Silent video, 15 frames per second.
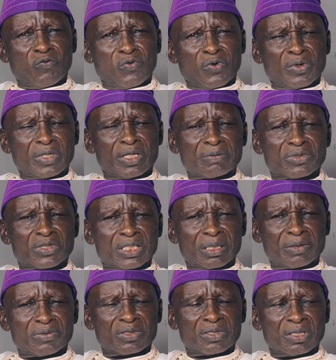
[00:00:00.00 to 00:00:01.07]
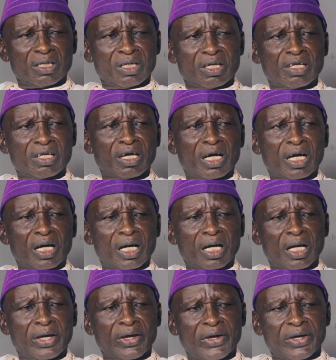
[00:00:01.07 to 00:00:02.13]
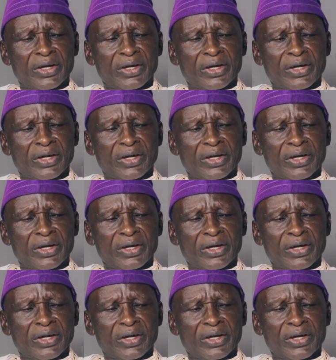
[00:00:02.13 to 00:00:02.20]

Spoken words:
found themselves in the